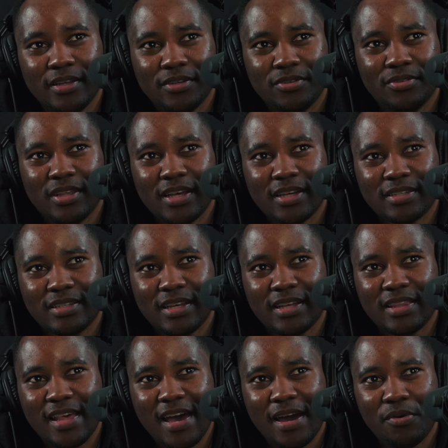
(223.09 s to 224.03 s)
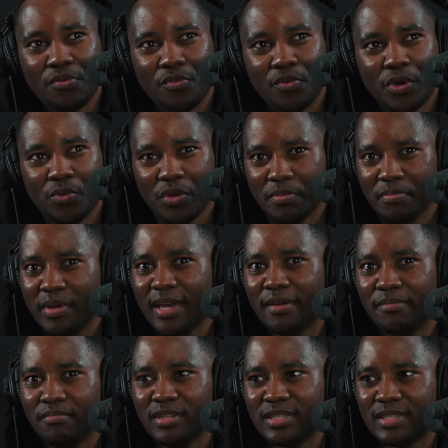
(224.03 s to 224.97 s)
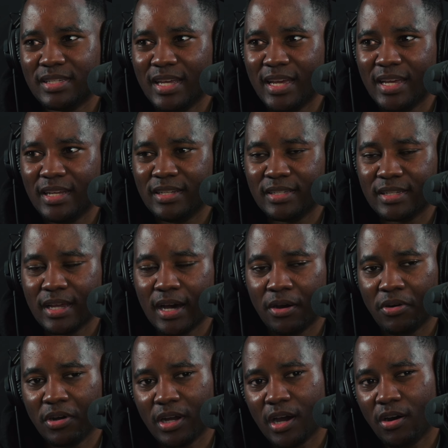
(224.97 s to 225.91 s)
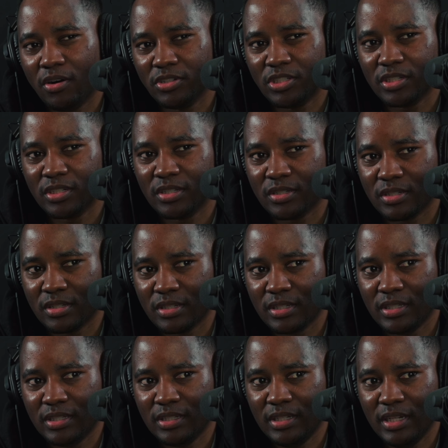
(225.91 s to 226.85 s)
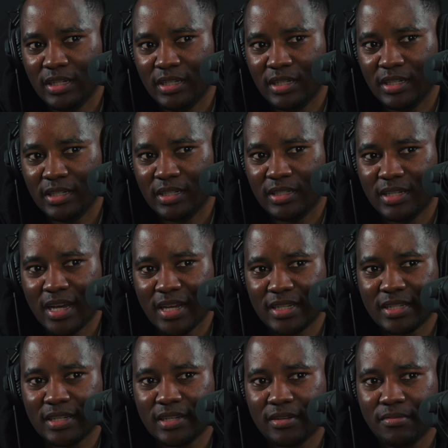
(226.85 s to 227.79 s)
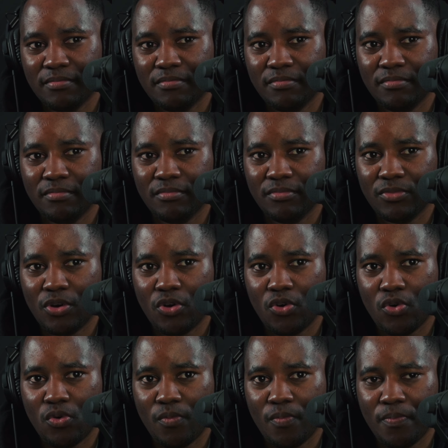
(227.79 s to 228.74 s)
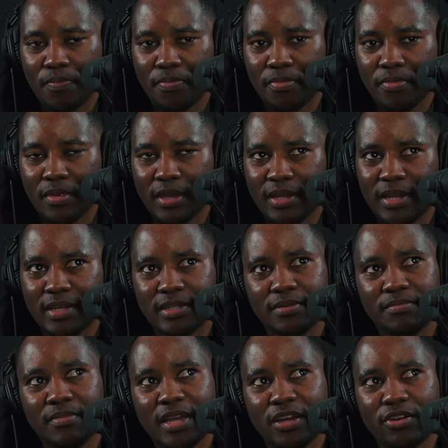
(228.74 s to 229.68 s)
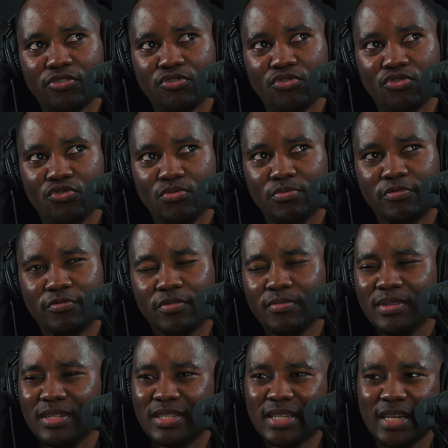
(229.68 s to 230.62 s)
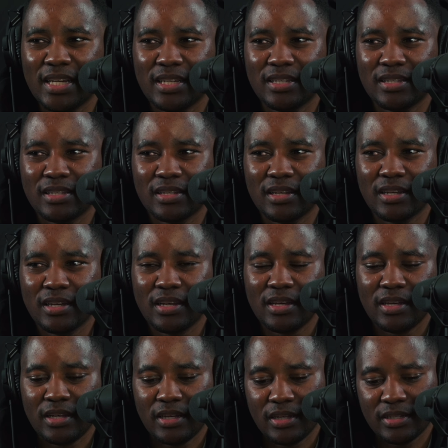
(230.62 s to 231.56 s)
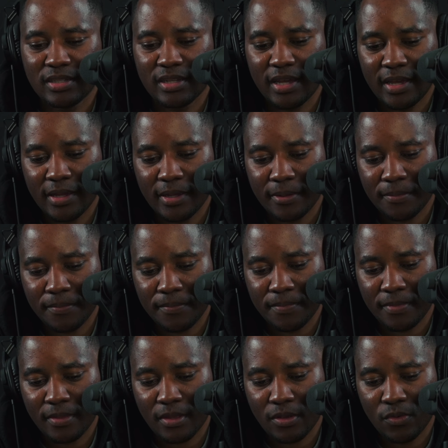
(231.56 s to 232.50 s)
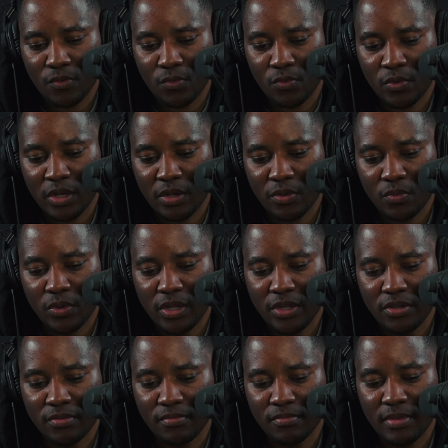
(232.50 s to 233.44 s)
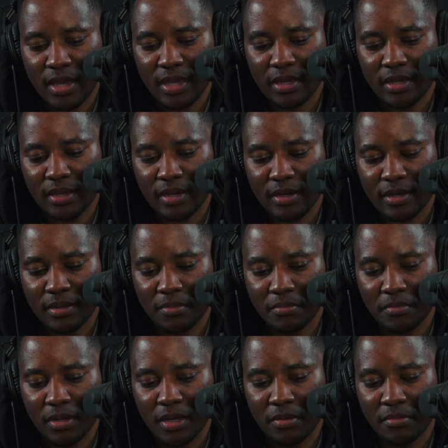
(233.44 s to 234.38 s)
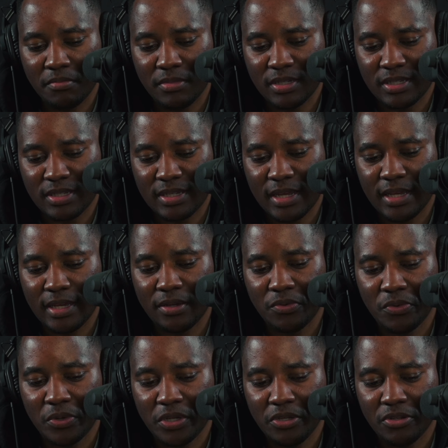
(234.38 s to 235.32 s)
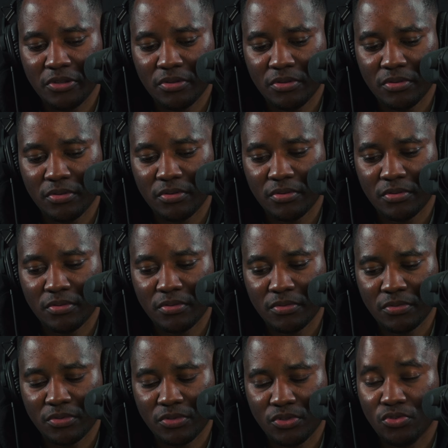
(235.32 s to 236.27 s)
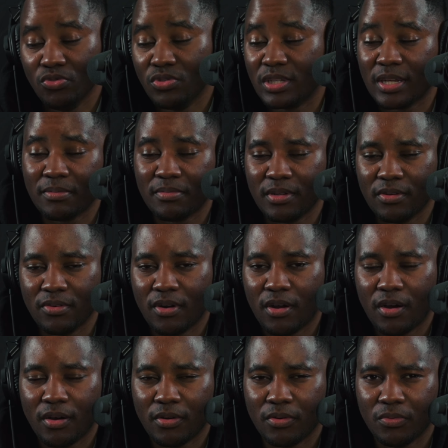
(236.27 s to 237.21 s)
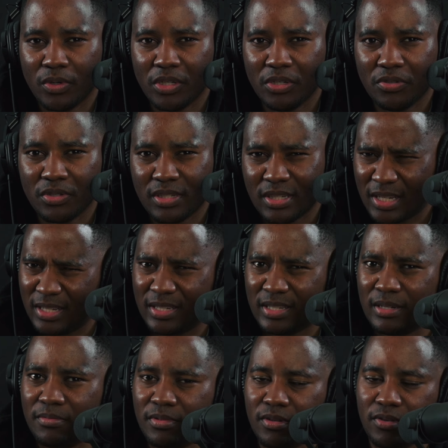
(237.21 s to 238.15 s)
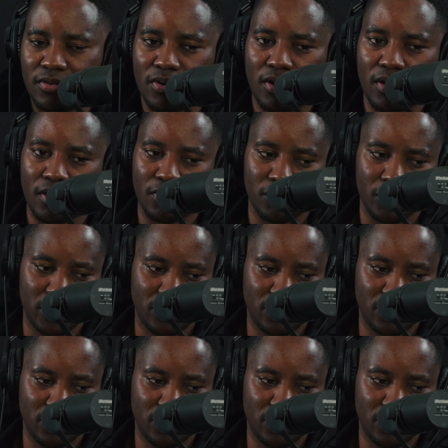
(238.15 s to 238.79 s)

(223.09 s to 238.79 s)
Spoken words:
to the extent that when we make mistakes, our cultures, it doesn't make room for mistakes. It's like, when you make a mistake, when you do something wrong, when you say something wrong,